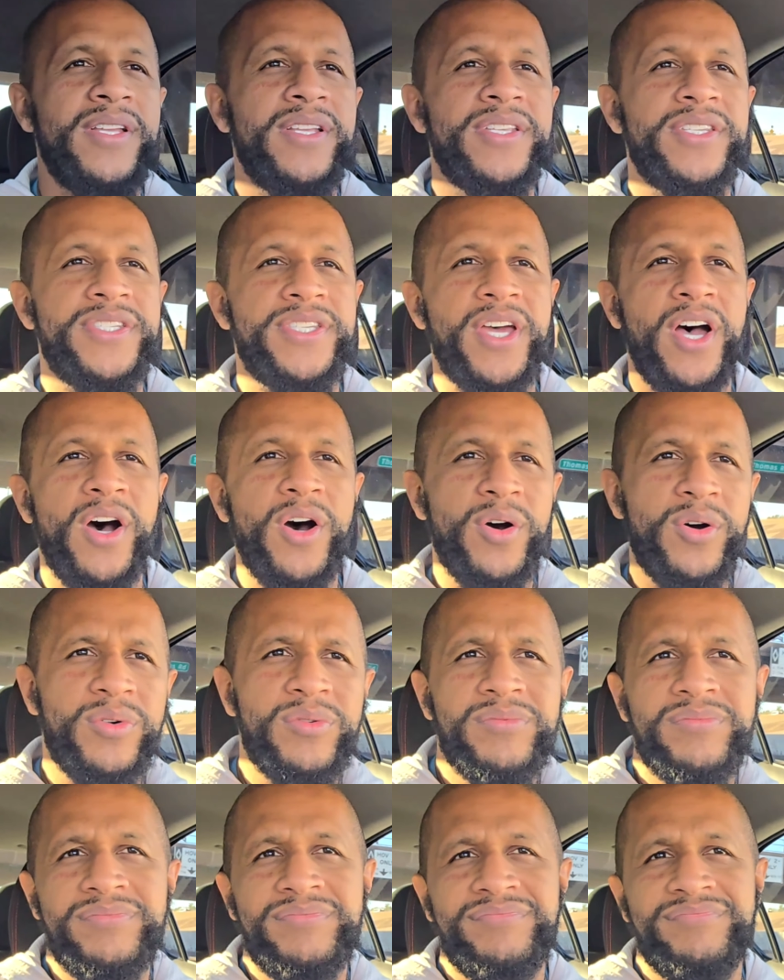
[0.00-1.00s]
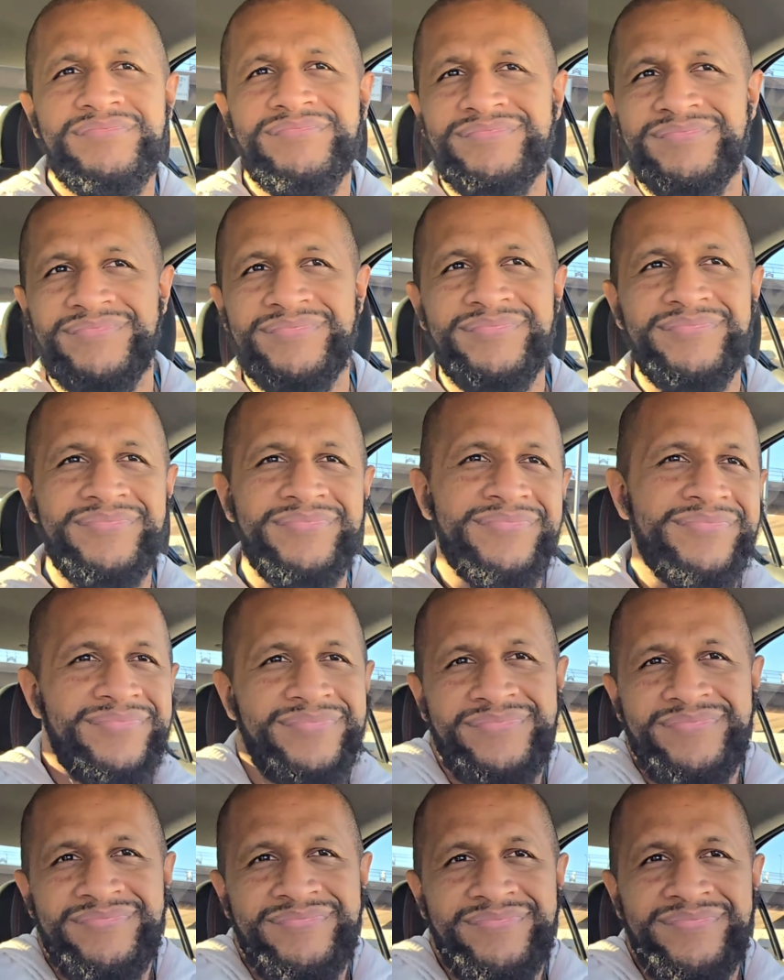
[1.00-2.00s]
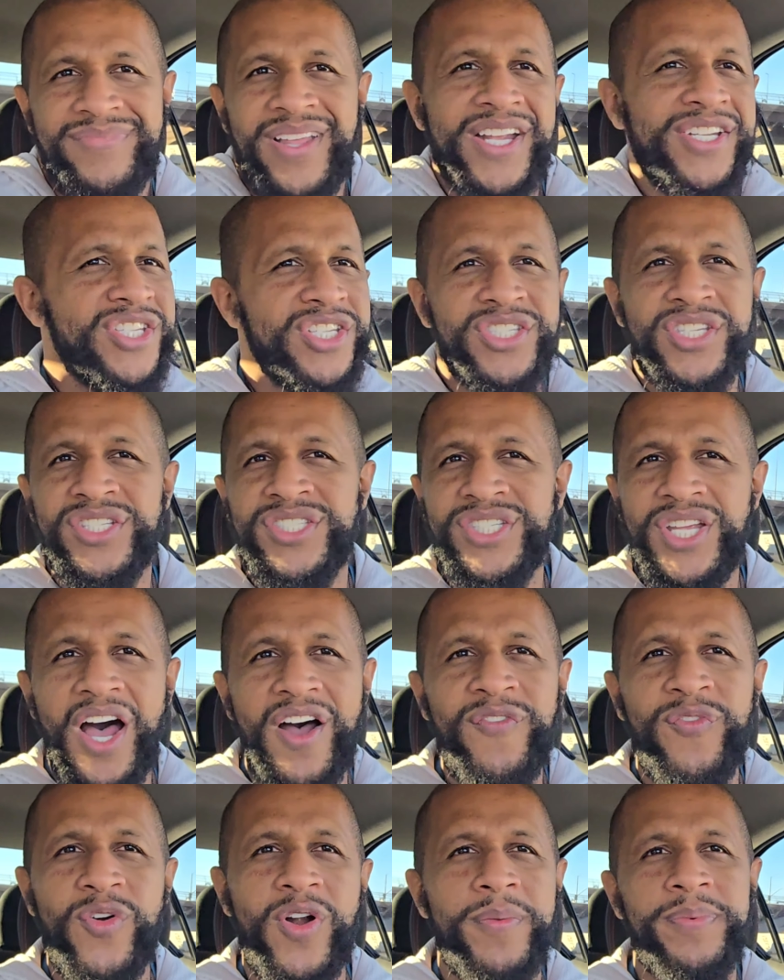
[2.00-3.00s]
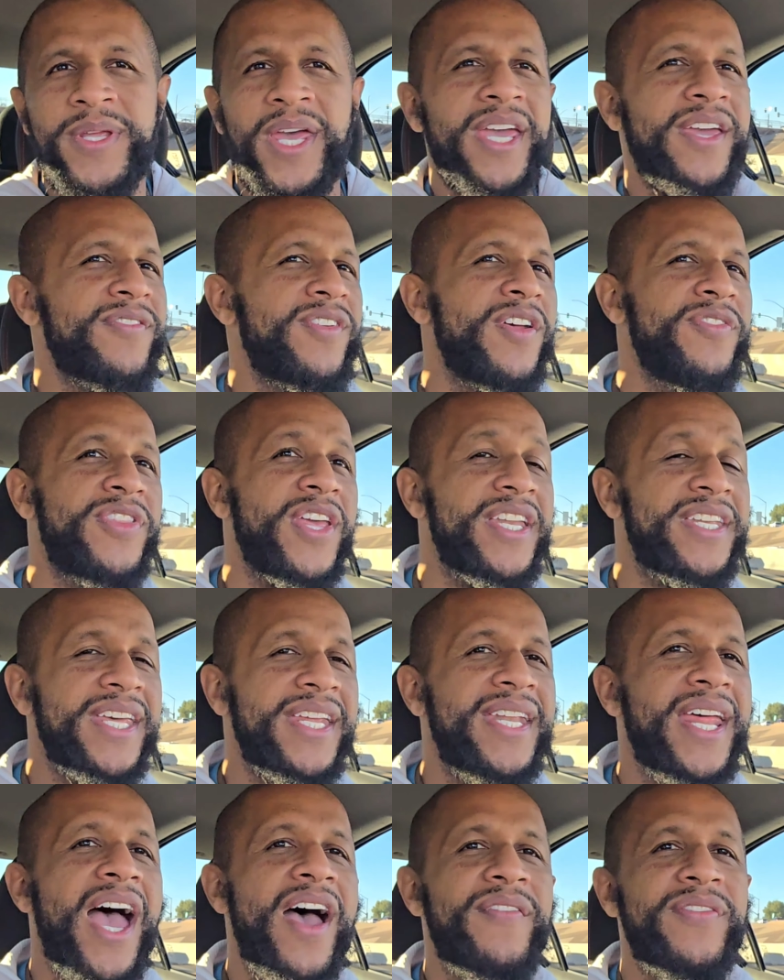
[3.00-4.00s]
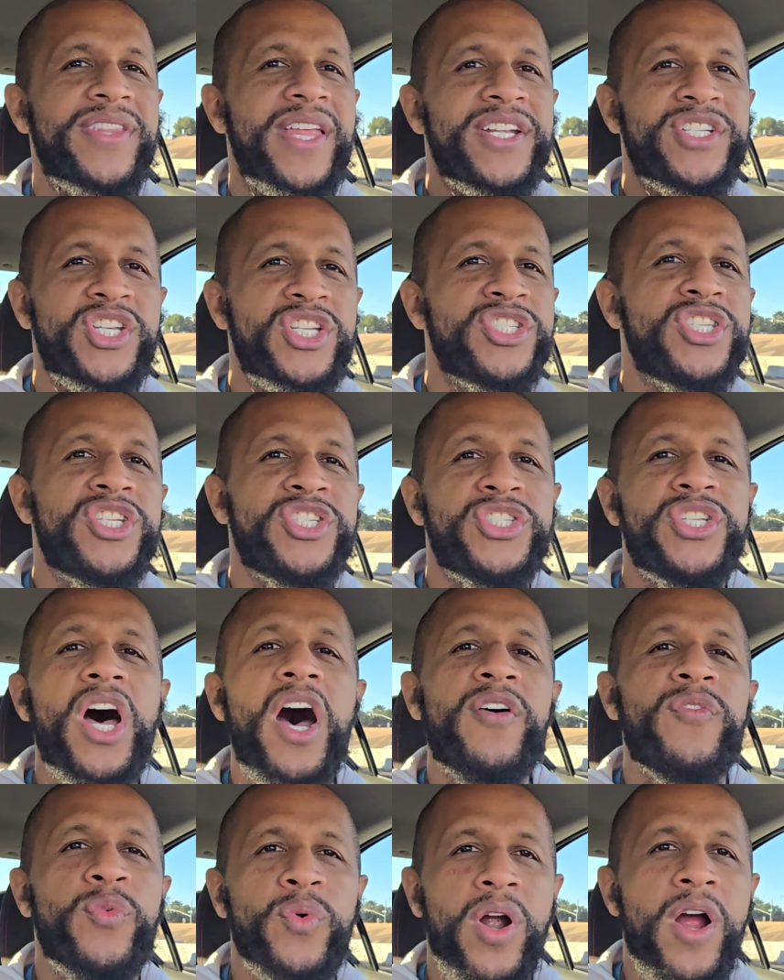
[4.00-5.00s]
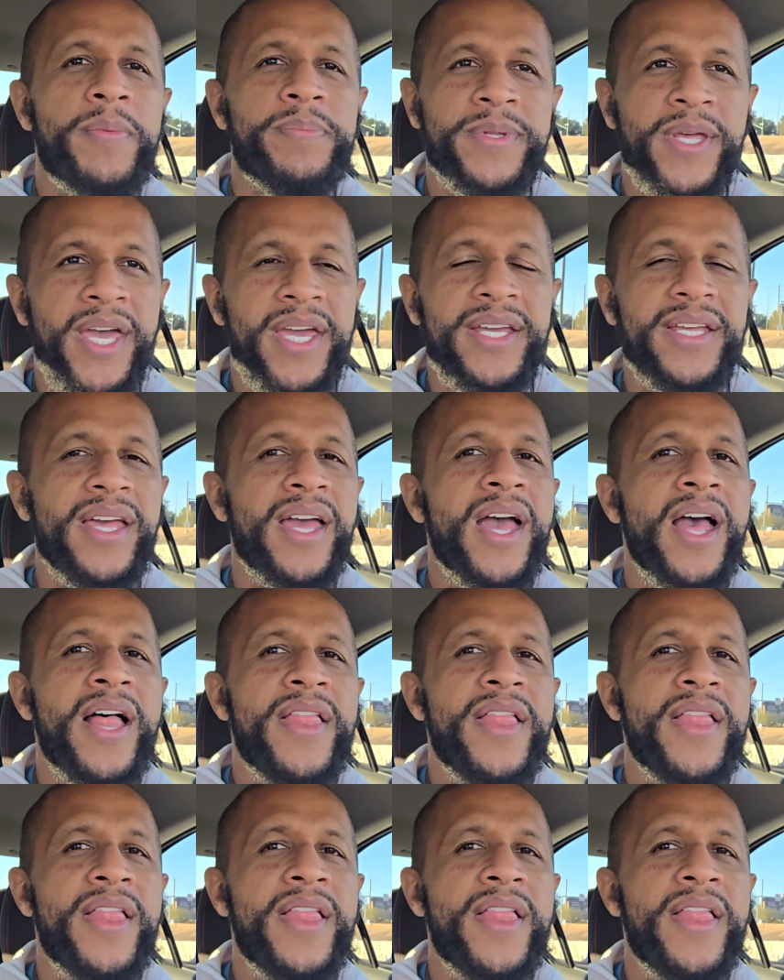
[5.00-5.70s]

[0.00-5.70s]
So, that's just a software update. Even if they didn't have it, that's just a software update.